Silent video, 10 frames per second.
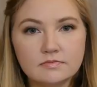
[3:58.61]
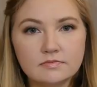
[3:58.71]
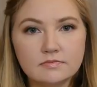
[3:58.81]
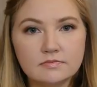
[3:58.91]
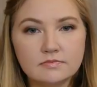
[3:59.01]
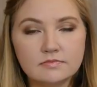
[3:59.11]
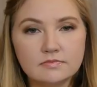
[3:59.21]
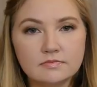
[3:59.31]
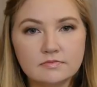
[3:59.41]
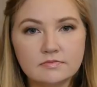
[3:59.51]

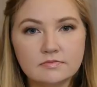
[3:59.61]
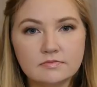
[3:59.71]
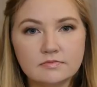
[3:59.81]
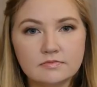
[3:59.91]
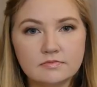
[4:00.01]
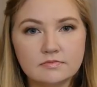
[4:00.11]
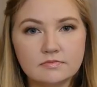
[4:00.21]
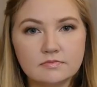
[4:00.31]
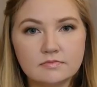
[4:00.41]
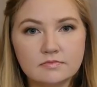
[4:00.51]

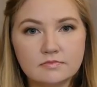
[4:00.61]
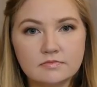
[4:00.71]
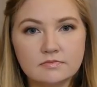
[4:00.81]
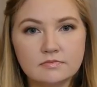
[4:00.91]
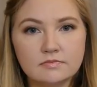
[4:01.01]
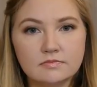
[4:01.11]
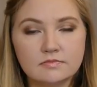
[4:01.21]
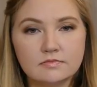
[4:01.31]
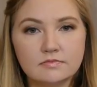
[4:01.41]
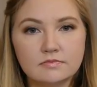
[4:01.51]

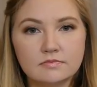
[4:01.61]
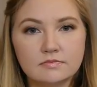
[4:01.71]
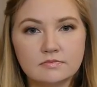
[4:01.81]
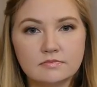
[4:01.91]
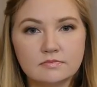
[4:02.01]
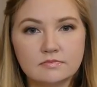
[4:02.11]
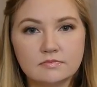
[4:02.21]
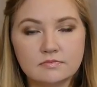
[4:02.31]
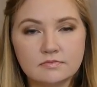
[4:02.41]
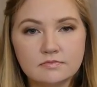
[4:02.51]

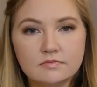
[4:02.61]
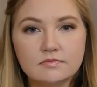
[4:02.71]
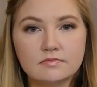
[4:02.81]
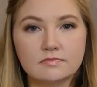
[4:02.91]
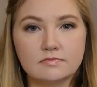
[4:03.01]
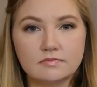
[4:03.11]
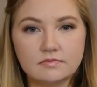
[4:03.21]
The person shown says nothing.